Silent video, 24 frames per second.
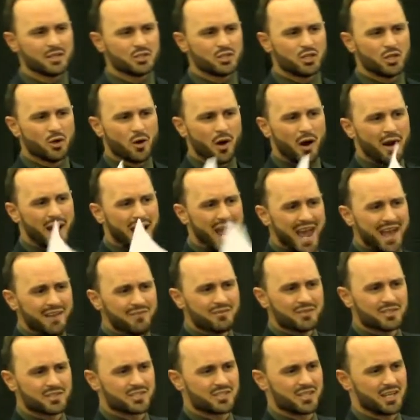to our
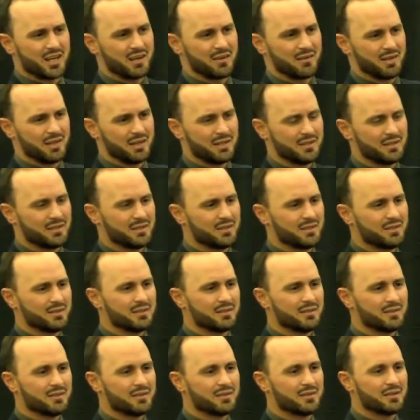adversary,
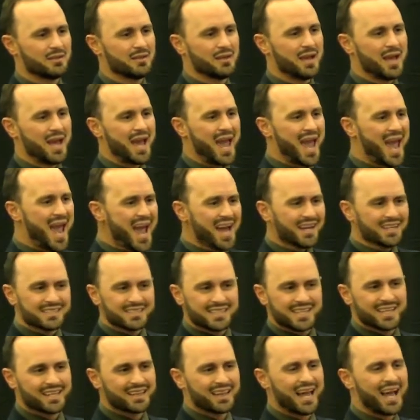
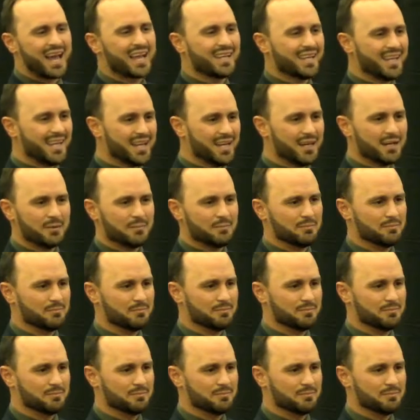acting like him.